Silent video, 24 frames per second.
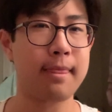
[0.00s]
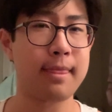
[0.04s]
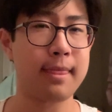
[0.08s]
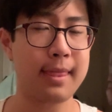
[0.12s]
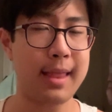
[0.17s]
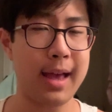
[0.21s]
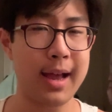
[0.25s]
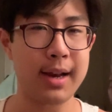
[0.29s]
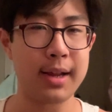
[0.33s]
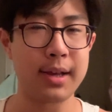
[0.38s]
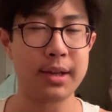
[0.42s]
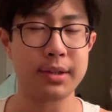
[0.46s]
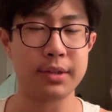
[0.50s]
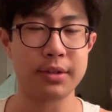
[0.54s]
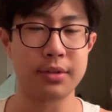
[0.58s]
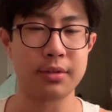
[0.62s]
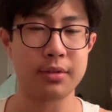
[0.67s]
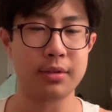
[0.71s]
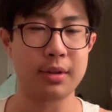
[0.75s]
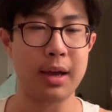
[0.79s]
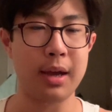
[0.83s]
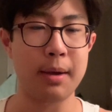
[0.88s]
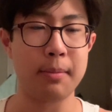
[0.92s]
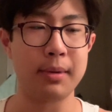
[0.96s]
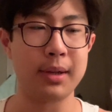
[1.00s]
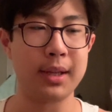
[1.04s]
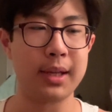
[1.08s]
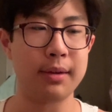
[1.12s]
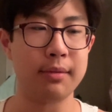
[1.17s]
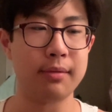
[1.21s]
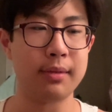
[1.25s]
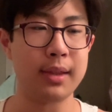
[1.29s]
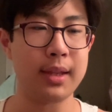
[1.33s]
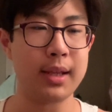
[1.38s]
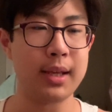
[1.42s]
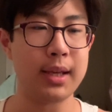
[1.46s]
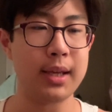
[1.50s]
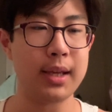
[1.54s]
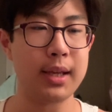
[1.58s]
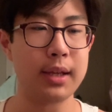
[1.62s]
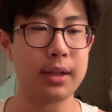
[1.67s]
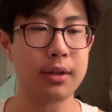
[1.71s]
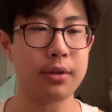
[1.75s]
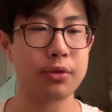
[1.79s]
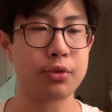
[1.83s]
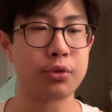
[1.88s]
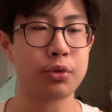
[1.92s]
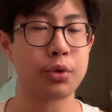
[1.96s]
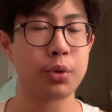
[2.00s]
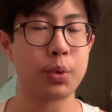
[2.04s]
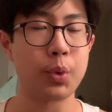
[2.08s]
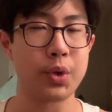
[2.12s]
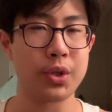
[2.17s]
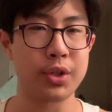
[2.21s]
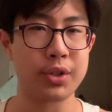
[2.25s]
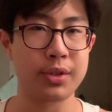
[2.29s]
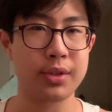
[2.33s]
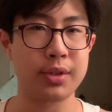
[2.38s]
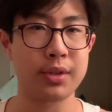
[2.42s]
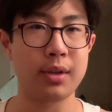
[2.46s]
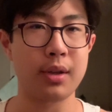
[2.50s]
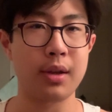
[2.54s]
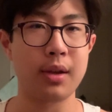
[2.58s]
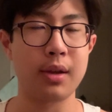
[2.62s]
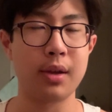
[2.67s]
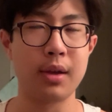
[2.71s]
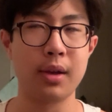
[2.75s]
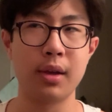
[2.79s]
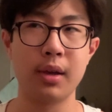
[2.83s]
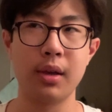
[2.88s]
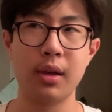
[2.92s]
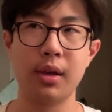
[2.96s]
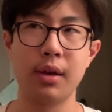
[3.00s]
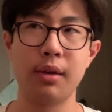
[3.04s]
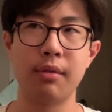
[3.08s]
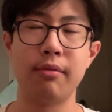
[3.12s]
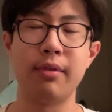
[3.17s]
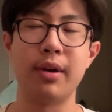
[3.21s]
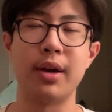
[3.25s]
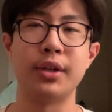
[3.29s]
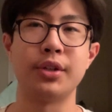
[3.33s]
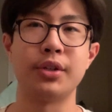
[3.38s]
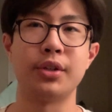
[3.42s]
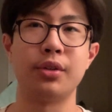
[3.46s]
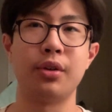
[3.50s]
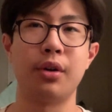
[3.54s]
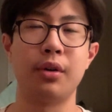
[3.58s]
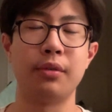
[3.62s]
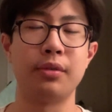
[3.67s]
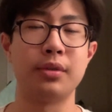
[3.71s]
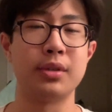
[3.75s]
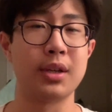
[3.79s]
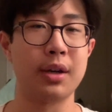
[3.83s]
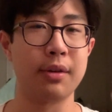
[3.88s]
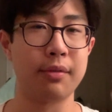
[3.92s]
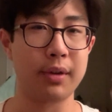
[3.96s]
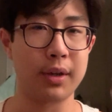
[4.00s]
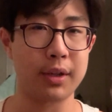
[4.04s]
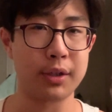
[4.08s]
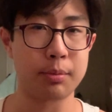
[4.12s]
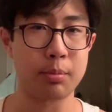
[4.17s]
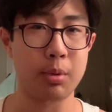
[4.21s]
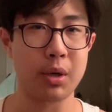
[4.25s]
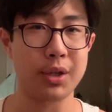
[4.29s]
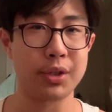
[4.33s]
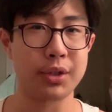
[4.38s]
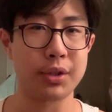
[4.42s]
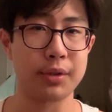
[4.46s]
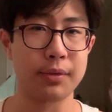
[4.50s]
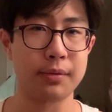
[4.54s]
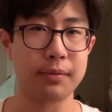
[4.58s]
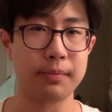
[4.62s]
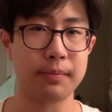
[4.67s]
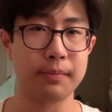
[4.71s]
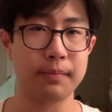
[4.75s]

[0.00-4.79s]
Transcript: That is, I believe, the truest version of self-expression.